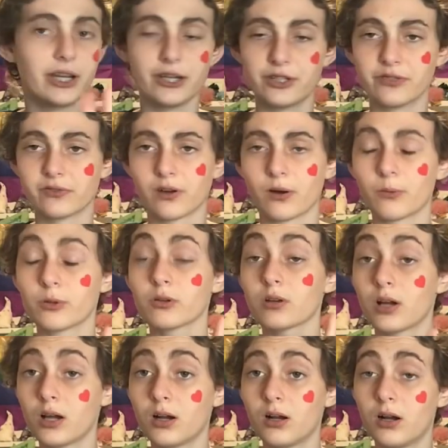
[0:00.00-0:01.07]
of cardboard
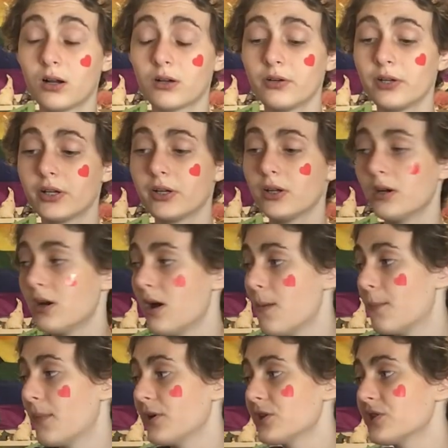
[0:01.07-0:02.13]
are kind of ugly,
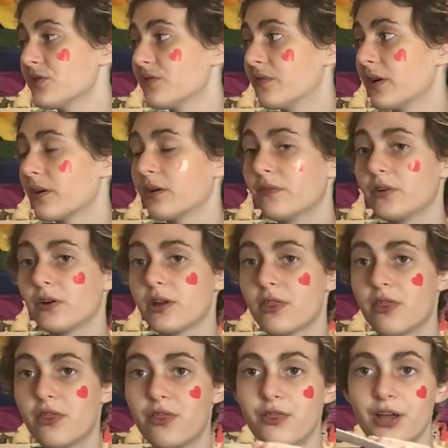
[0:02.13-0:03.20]
but just very
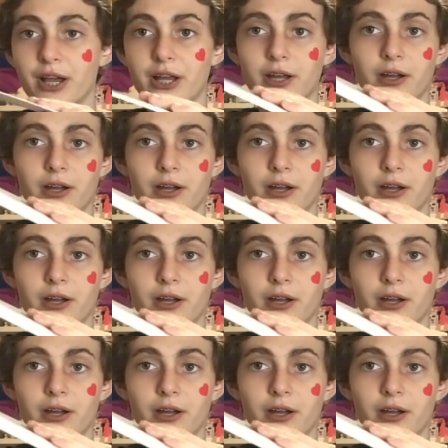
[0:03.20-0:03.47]
thick